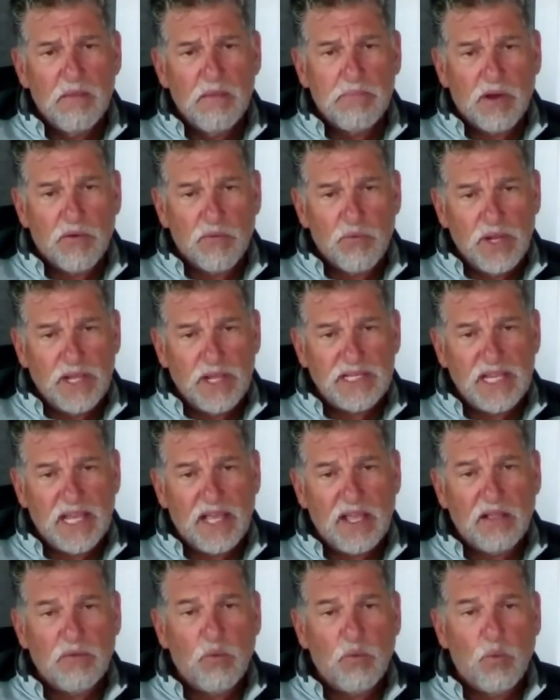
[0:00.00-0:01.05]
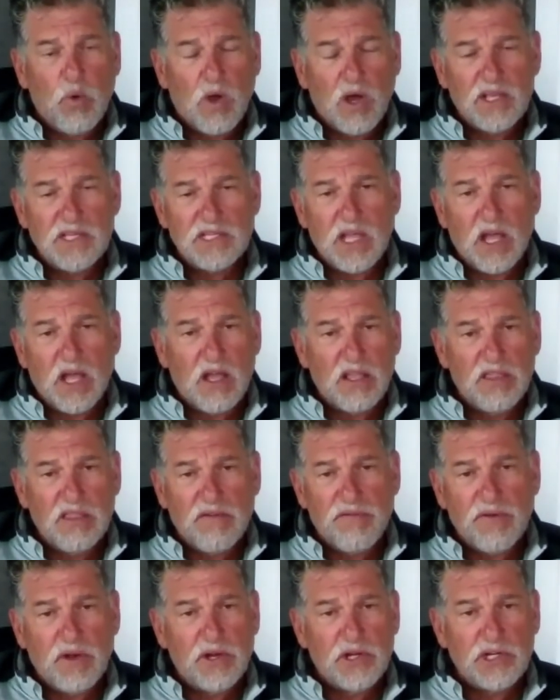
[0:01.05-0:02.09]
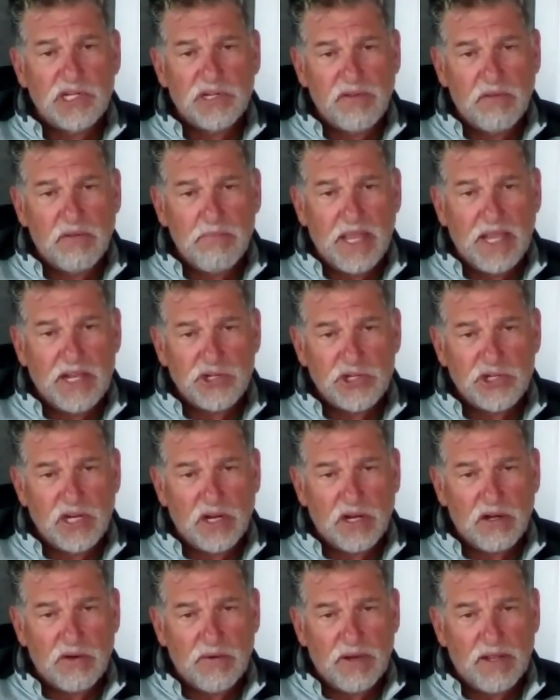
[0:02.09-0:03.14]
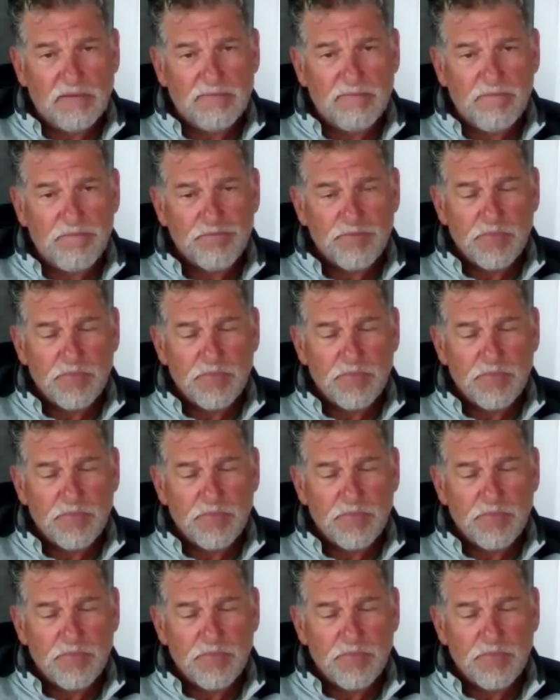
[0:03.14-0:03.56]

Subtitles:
But retail was on the verge of a major turnaround.